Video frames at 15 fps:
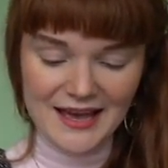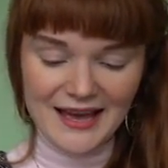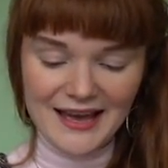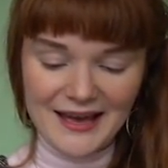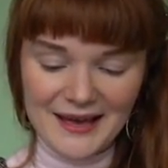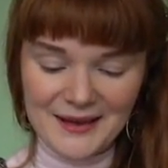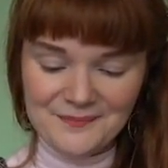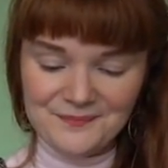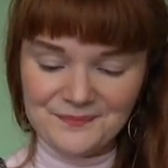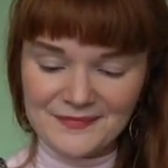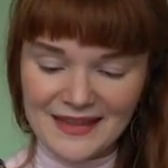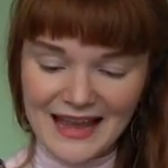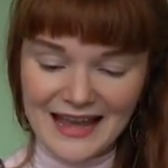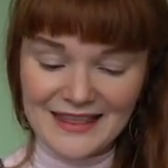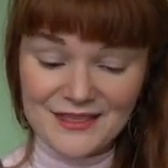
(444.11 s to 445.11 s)

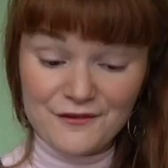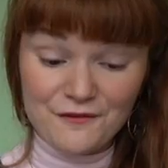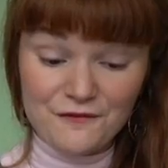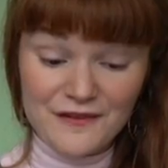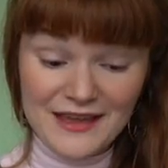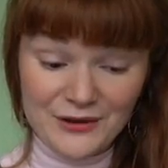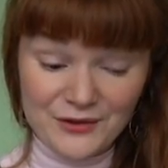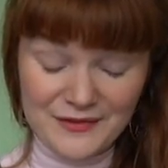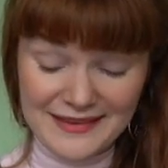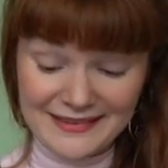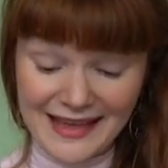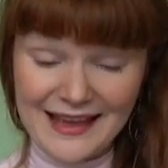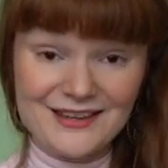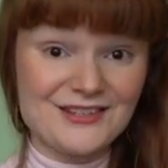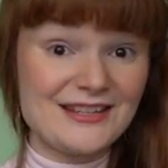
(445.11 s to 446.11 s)
And the fit on this
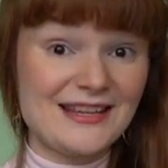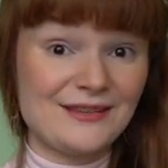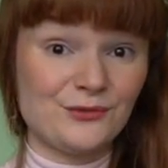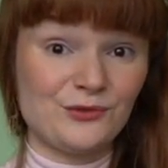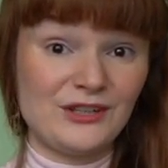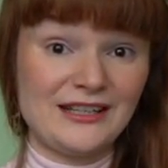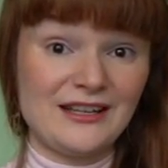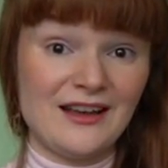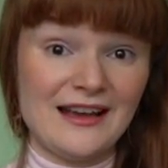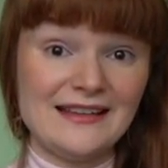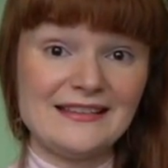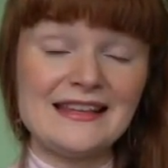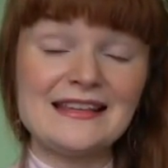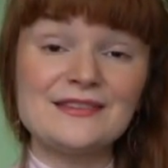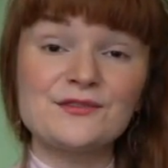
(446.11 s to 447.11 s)
actually is really nice.
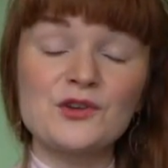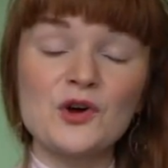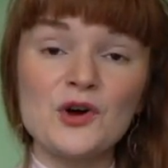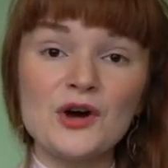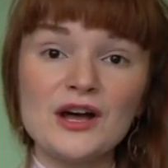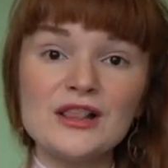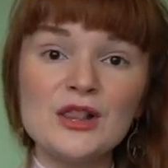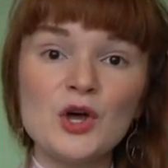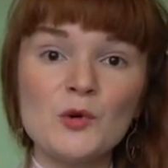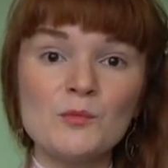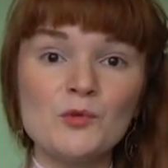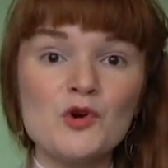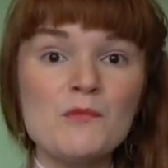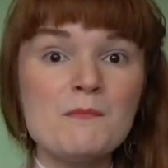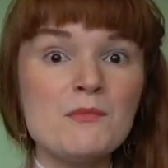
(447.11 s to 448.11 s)
It's got a lot
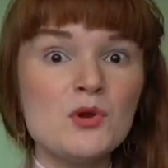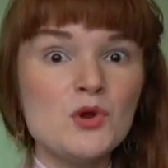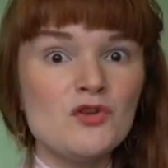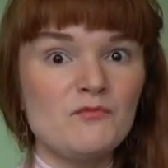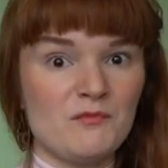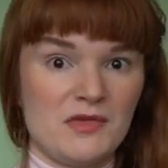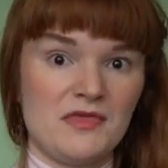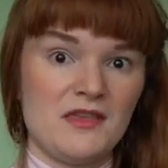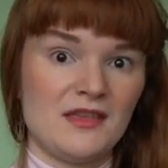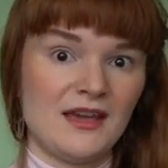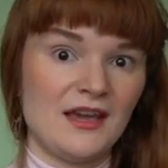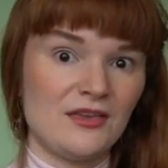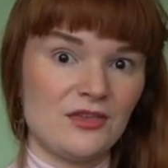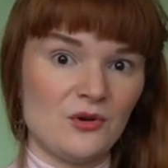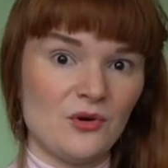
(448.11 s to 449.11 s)
more movement than
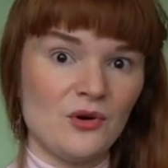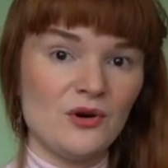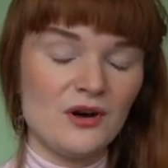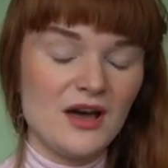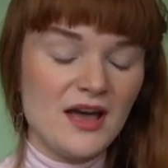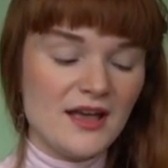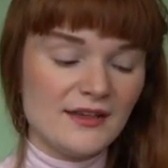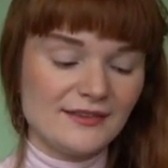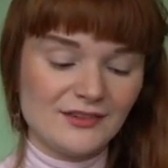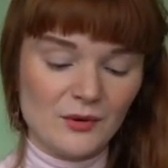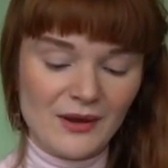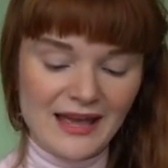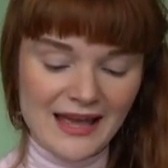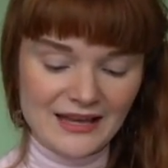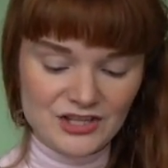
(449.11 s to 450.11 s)
I thought, so
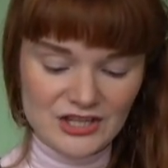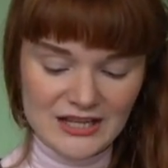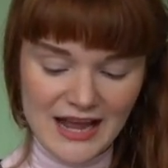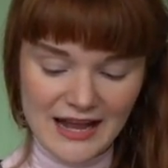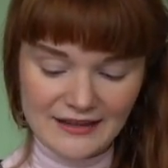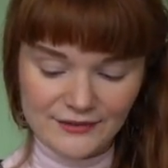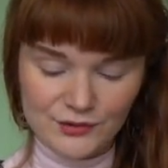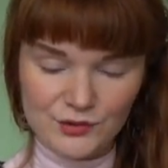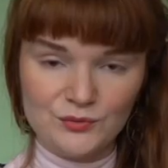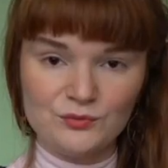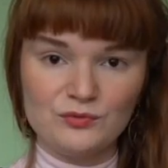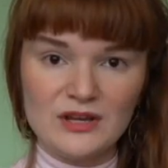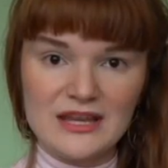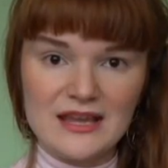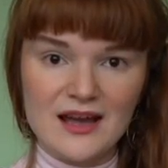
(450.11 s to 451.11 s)
I actually had to
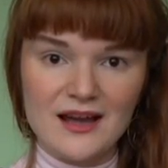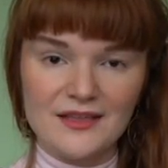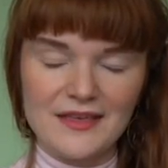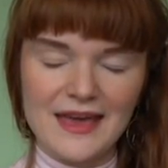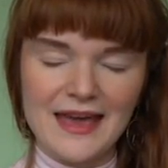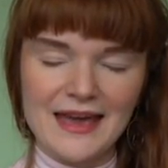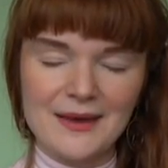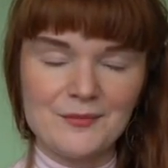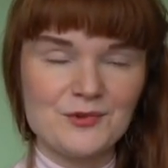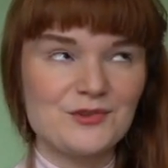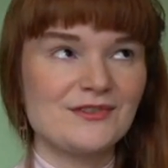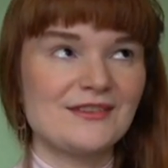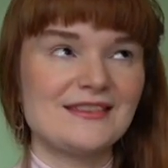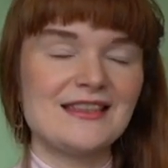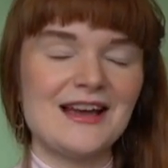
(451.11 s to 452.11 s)
recut the hem, which
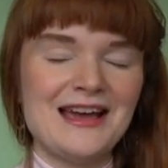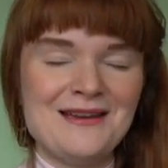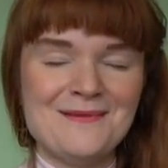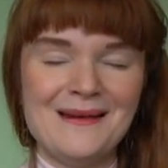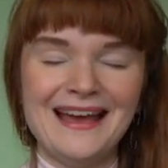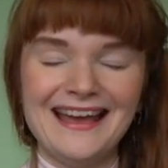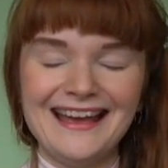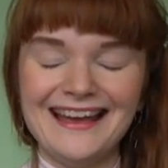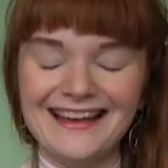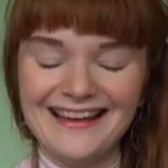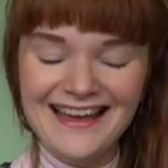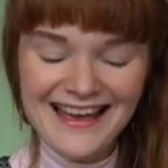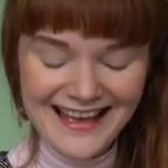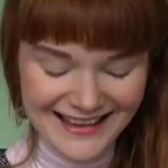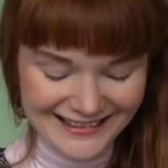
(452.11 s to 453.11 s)
is a nightmare.
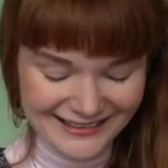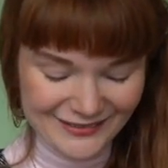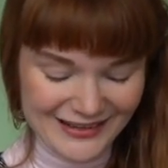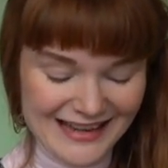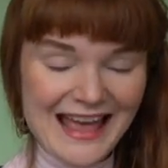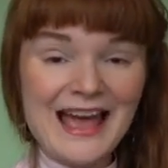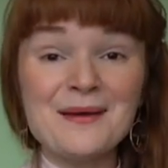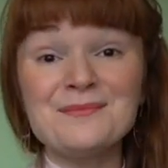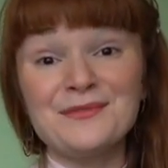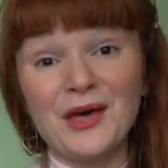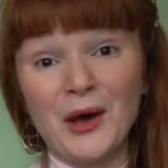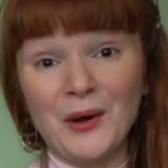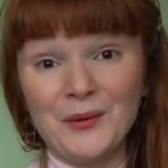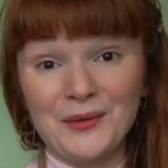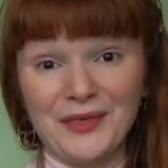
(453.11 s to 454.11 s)
So I hemmed the
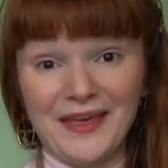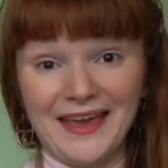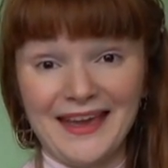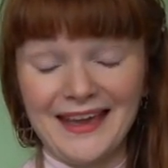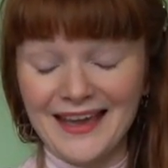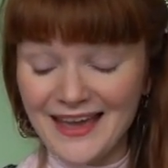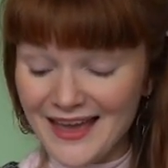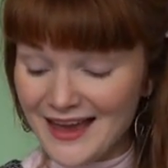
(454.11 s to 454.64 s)
whole thing.